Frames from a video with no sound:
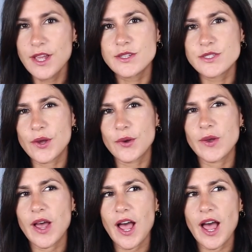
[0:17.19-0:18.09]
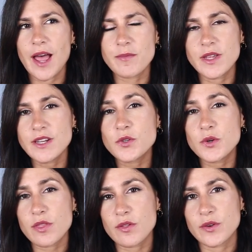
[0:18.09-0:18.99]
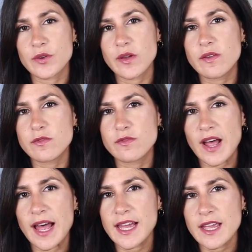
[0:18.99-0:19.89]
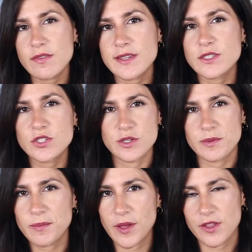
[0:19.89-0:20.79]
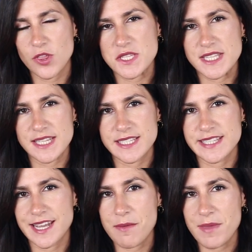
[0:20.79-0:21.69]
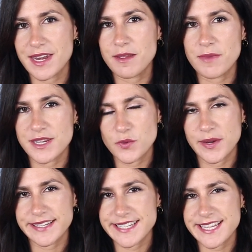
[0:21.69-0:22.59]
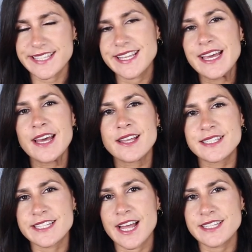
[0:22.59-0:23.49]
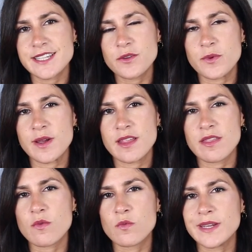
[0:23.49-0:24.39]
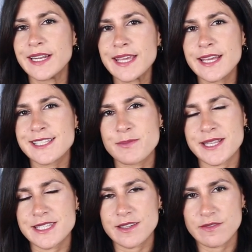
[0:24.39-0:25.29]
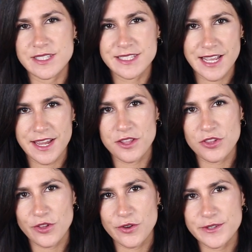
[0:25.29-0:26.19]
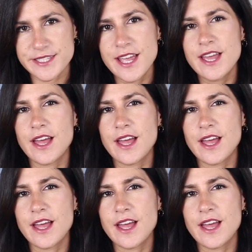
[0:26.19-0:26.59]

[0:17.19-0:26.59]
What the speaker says: So I'm gonna talk through five stupid purchases that I made in my 20s, starting with really expensive designer shoes.